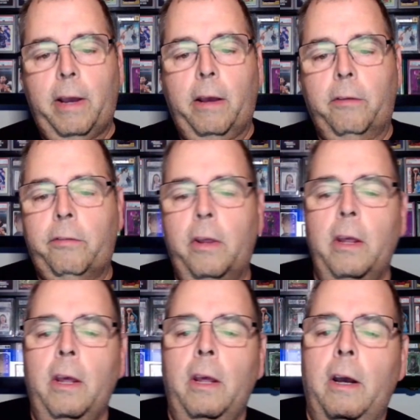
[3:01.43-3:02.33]
house.
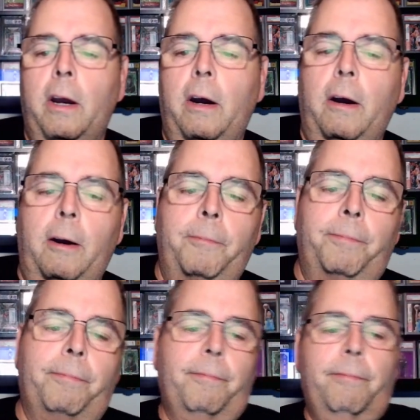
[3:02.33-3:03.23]

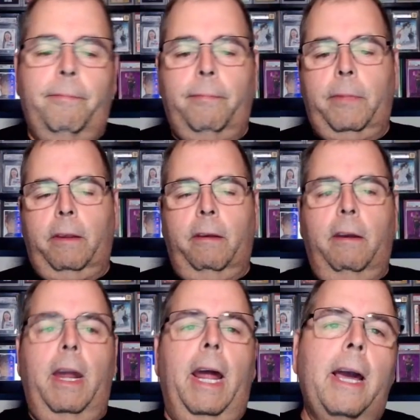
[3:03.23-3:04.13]

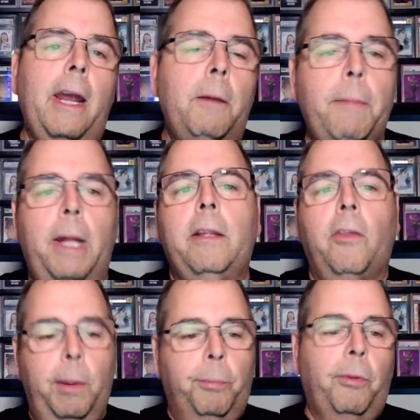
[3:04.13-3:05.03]
And I kind of
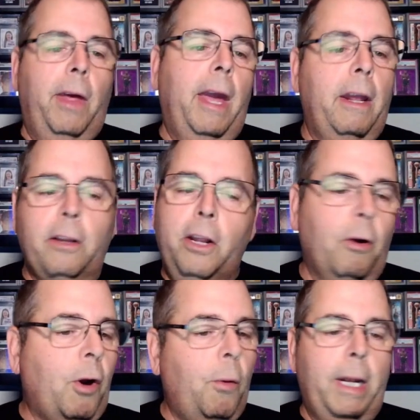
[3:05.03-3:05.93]
mentally planned, you know,
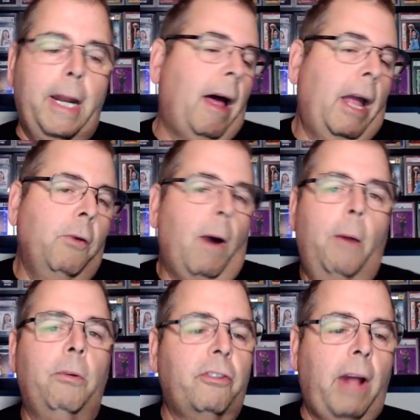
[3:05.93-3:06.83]
going down. I knew I
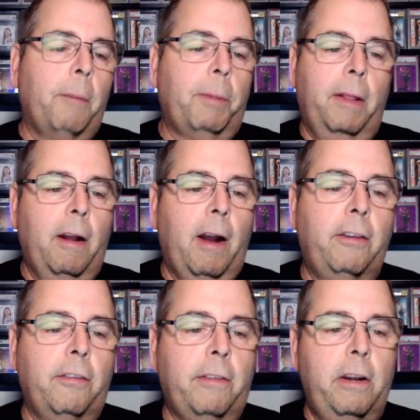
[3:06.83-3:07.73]
was stopping there. I
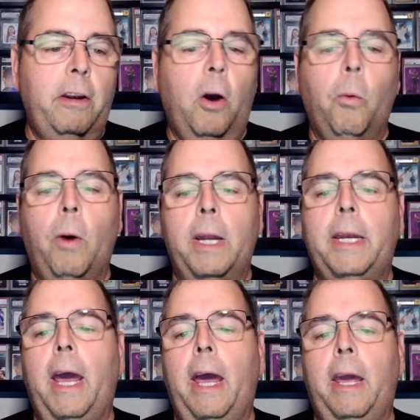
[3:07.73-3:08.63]
just didn't know what
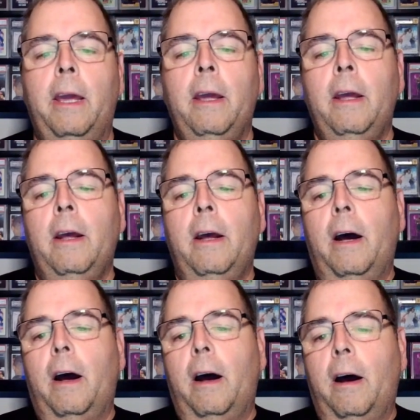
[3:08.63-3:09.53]
day.
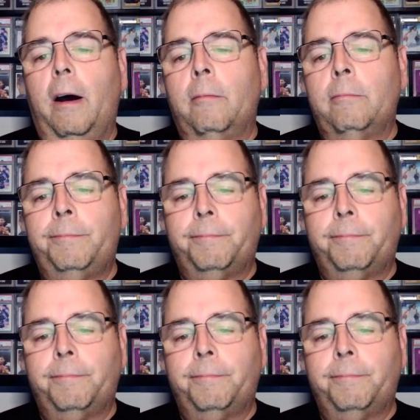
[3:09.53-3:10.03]
But